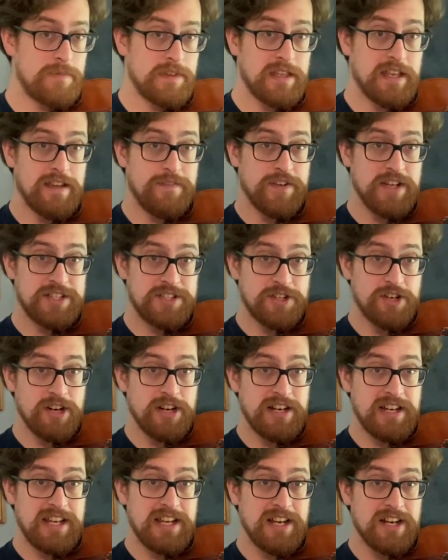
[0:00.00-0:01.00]
If I
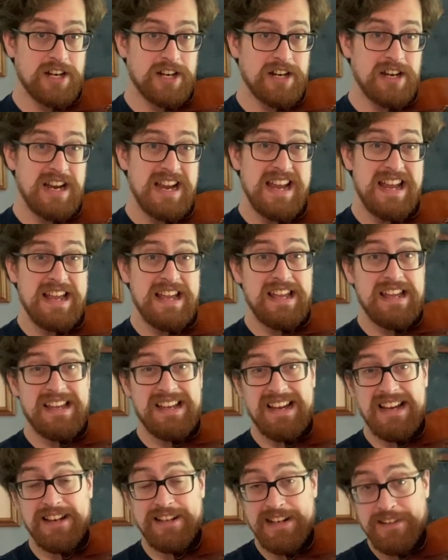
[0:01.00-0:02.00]
started here,
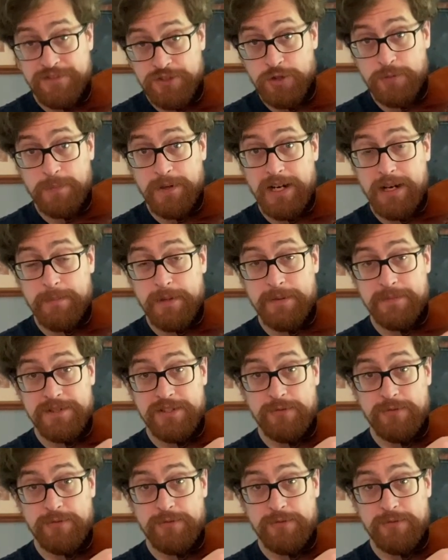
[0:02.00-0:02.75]
I'd have 2 problems.